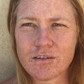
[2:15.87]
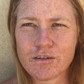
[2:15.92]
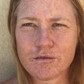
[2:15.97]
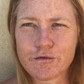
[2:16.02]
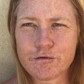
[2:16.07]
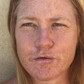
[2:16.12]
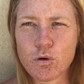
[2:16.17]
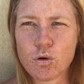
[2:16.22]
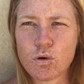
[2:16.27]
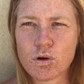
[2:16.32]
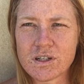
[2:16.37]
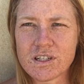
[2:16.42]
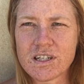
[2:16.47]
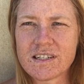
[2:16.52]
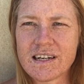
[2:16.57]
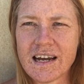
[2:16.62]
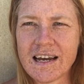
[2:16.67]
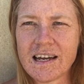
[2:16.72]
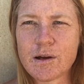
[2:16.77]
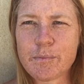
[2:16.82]
fought to
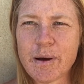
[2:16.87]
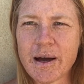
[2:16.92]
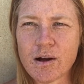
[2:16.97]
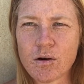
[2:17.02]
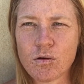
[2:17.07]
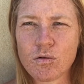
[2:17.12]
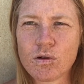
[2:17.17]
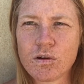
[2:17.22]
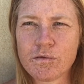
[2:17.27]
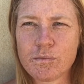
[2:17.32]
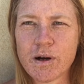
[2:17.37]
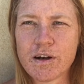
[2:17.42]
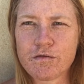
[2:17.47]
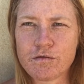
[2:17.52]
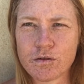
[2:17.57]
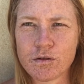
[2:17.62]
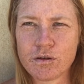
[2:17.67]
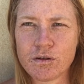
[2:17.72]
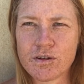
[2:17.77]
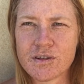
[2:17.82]
take back all of my
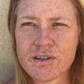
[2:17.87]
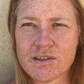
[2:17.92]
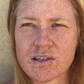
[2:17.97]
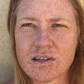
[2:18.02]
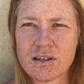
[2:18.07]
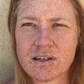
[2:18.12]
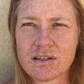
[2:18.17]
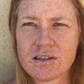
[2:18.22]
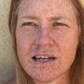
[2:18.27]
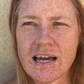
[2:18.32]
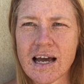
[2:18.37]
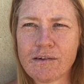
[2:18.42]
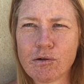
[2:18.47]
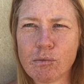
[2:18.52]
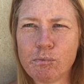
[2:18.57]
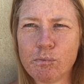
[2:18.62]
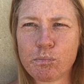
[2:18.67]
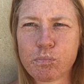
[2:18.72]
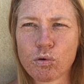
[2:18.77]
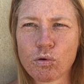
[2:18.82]
foods, to have
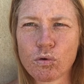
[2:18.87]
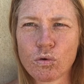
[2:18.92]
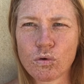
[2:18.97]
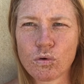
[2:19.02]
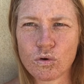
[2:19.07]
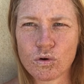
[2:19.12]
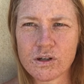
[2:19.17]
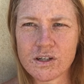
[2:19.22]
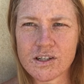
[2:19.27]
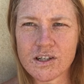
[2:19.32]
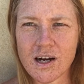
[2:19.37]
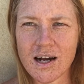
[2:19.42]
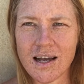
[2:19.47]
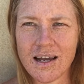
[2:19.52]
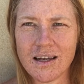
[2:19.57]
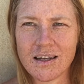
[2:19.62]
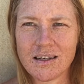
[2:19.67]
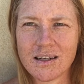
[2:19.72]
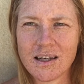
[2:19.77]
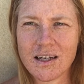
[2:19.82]
a broad
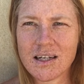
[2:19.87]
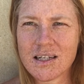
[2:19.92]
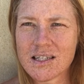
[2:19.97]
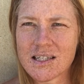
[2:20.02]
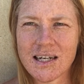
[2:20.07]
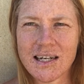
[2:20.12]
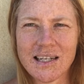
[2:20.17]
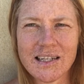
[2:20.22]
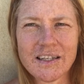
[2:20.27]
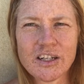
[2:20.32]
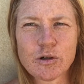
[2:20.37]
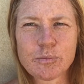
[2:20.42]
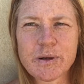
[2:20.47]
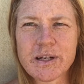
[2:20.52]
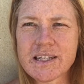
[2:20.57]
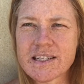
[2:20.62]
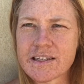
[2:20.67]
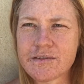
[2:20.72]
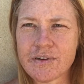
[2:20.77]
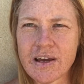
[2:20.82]
diet, to eat little
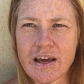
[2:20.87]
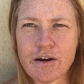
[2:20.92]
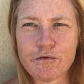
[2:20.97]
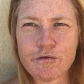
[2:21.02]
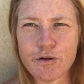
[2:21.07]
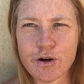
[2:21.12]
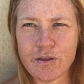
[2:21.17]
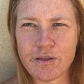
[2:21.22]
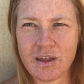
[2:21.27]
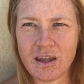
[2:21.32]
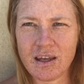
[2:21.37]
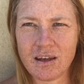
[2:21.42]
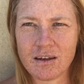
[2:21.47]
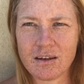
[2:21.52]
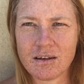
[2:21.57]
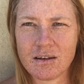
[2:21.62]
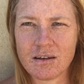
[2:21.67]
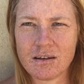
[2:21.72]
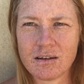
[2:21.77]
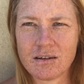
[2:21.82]
bits of everything,
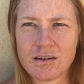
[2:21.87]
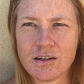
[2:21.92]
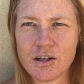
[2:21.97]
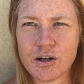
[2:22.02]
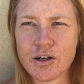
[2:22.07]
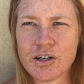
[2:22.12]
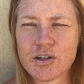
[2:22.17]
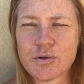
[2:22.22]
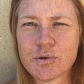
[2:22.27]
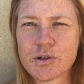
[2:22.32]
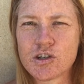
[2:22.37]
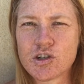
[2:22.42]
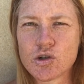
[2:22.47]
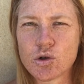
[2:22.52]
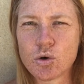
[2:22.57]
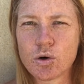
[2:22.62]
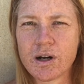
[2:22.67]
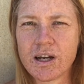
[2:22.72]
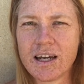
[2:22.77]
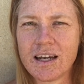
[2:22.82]
to
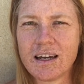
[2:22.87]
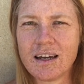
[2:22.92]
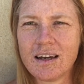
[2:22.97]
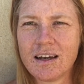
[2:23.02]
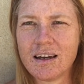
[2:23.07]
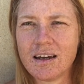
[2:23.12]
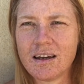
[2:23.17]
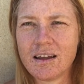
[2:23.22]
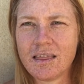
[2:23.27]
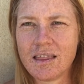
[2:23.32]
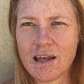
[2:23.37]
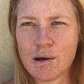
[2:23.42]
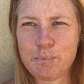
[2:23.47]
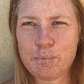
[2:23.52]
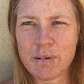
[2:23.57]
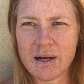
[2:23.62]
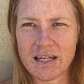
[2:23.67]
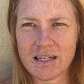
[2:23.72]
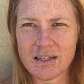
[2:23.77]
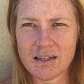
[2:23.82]
enjoy the
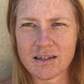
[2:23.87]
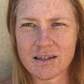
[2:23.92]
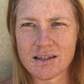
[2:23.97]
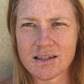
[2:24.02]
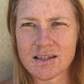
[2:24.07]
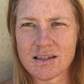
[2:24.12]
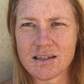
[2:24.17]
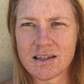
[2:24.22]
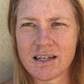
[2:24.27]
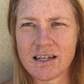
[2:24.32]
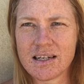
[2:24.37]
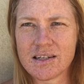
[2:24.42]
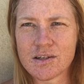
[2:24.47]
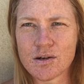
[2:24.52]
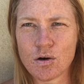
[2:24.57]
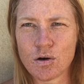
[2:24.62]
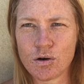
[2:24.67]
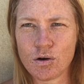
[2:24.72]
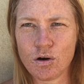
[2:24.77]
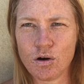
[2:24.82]
abundance that is
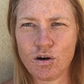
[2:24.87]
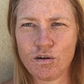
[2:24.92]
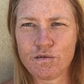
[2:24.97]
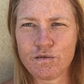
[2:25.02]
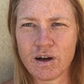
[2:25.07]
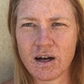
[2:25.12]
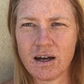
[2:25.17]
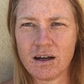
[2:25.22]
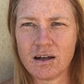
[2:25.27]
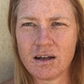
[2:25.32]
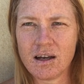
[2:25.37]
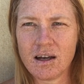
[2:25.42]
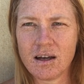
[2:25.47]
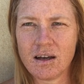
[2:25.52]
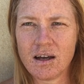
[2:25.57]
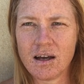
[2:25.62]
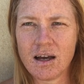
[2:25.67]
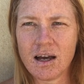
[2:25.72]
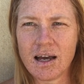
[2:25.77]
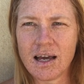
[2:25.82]
on offer.
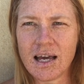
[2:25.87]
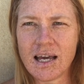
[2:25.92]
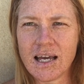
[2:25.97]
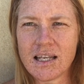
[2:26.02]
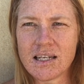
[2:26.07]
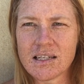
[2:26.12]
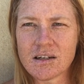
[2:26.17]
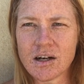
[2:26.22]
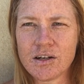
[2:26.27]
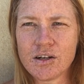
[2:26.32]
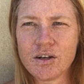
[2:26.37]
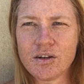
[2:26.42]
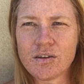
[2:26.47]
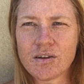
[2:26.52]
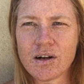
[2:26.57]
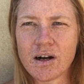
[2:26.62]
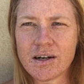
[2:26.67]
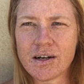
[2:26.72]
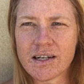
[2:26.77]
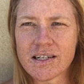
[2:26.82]
And I knew
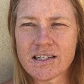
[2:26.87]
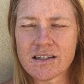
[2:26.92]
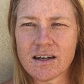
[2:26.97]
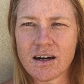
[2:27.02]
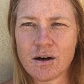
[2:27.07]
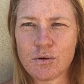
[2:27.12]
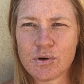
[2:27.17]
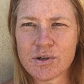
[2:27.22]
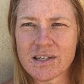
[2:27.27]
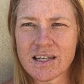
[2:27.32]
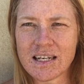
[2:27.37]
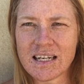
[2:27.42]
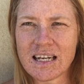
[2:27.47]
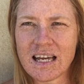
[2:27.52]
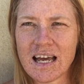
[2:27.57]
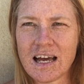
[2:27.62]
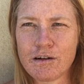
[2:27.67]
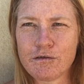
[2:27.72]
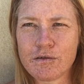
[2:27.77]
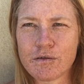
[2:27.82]
that I was going to
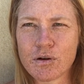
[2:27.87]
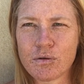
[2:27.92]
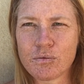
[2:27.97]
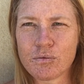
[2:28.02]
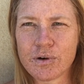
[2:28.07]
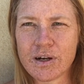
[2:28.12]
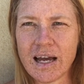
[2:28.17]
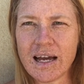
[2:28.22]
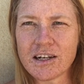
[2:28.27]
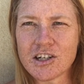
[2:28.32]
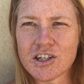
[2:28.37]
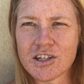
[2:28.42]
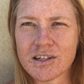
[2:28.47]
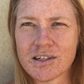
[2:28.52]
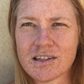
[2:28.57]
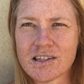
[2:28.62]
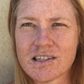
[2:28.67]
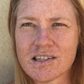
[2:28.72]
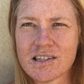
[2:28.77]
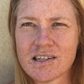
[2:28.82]
have
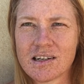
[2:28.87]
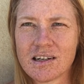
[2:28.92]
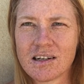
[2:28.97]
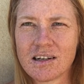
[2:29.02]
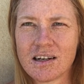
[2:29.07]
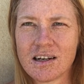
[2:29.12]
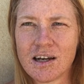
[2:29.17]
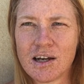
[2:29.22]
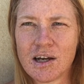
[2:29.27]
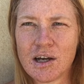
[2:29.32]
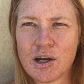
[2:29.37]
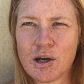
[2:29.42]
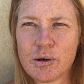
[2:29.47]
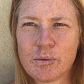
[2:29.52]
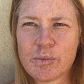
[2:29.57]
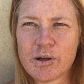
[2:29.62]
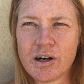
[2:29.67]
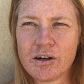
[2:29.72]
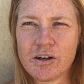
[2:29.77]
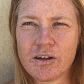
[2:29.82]
reactions,
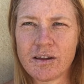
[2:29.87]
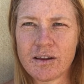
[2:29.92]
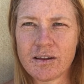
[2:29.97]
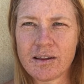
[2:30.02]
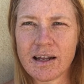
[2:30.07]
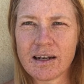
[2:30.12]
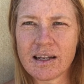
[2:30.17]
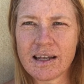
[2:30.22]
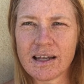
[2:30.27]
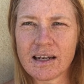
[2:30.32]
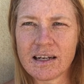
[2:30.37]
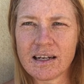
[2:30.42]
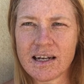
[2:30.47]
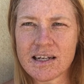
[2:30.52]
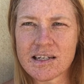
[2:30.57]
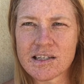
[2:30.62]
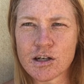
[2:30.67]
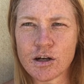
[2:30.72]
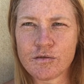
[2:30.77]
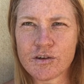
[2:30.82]
but I knew that they'd get
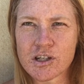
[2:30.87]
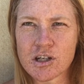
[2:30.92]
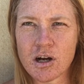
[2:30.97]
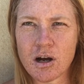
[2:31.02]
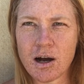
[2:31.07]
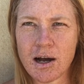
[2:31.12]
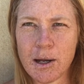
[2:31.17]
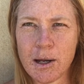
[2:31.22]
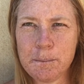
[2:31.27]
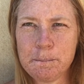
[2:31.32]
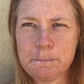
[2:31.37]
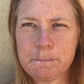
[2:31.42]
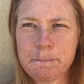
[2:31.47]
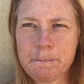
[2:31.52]
less over time.